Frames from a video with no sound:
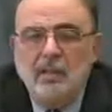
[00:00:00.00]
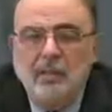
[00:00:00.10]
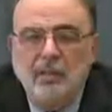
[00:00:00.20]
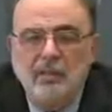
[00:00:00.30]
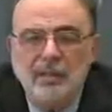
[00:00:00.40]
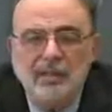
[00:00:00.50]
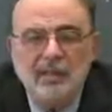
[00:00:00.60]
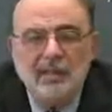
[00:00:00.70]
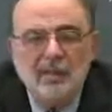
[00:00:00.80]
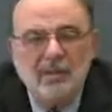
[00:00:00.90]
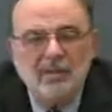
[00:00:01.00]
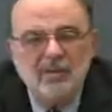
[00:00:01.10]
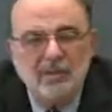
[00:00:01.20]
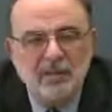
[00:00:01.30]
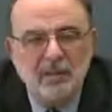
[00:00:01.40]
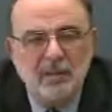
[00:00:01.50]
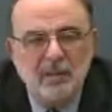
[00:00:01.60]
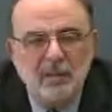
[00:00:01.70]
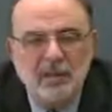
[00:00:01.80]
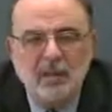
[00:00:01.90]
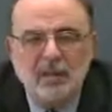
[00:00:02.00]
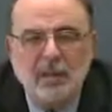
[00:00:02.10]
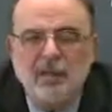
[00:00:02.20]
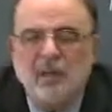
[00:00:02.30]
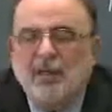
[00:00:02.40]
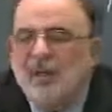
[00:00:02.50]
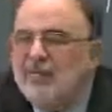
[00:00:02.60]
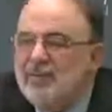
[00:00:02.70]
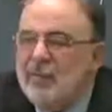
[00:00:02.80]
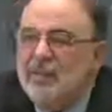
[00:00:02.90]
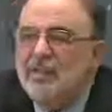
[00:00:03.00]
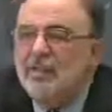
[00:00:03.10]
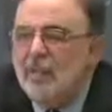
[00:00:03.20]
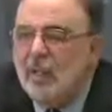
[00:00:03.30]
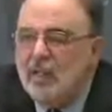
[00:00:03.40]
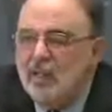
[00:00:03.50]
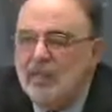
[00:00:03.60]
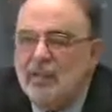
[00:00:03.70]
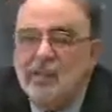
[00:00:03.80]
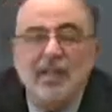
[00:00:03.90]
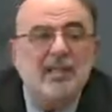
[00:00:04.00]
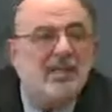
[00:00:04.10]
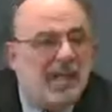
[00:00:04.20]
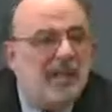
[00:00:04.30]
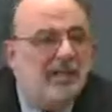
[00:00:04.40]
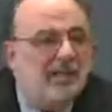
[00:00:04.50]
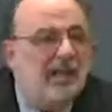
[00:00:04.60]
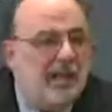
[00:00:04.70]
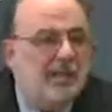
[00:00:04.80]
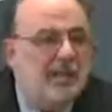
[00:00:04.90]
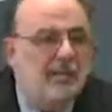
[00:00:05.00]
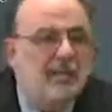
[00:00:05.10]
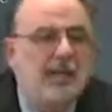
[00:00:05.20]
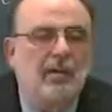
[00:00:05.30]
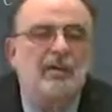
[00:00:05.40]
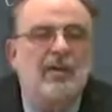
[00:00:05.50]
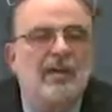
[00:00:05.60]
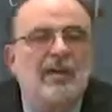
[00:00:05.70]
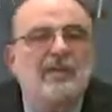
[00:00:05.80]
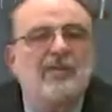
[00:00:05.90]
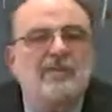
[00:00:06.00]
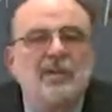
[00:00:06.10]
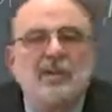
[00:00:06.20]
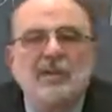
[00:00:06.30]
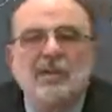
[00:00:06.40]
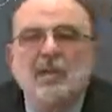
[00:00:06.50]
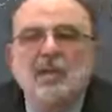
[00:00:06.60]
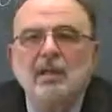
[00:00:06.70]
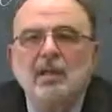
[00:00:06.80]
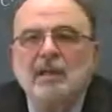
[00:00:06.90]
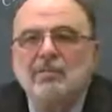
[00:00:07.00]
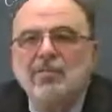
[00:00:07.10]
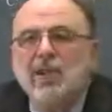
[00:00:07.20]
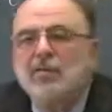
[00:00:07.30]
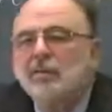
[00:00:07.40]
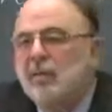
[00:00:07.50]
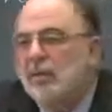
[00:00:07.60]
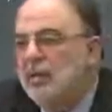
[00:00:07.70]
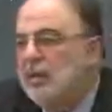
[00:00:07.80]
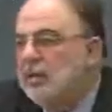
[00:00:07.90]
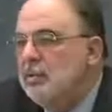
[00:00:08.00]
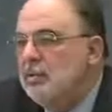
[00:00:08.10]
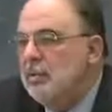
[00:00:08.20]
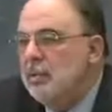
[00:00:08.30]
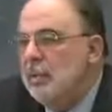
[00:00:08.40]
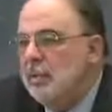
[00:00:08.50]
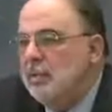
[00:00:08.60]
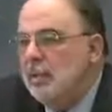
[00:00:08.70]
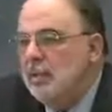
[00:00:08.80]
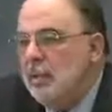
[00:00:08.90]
But I think that ultimately what I have said here today takes care of it. Now, Cervantes, of course, expounded on literature and